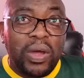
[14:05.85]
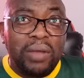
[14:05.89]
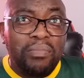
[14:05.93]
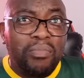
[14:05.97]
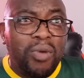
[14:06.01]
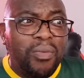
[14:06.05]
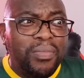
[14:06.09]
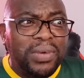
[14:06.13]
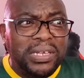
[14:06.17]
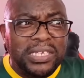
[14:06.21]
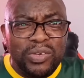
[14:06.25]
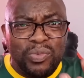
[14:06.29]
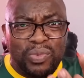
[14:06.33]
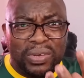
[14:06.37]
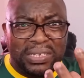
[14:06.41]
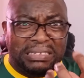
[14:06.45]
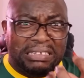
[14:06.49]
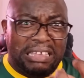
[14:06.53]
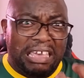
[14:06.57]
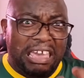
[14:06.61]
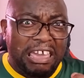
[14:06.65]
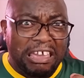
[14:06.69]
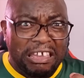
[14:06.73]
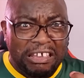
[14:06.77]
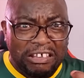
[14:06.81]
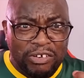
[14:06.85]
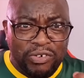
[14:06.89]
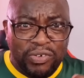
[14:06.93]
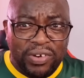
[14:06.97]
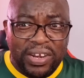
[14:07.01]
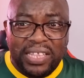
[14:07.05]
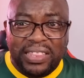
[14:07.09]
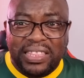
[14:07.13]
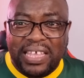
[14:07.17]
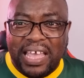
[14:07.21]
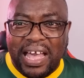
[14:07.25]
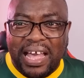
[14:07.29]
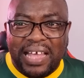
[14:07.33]
One moment he was
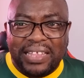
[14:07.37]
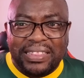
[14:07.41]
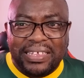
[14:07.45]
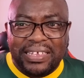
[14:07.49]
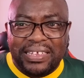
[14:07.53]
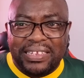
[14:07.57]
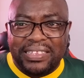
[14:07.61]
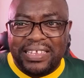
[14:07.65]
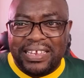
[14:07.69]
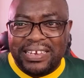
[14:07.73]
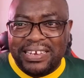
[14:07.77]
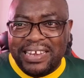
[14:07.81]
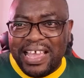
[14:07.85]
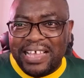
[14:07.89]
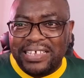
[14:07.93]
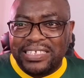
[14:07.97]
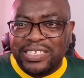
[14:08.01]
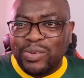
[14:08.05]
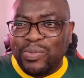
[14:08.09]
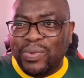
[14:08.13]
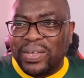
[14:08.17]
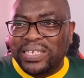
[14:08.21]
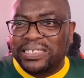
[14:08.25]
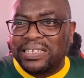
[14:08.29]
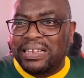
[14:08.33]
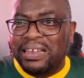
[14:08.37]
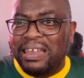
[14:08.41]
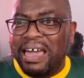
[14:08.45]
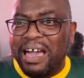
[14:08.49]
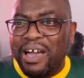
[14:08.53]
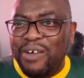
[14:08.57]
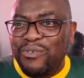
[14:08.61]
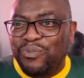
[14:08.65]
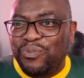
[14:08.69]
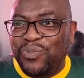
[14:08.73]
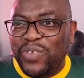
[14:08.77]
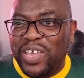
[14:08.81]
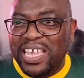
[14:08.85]
angry, the next he was
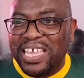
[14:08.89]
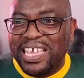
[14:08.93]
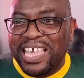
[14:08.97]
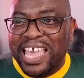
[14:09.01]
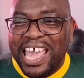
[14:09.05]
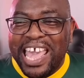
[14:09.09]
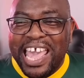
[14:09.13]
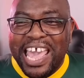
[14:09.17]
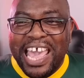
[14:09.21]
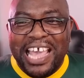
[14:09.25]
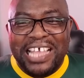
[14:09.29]
laughing,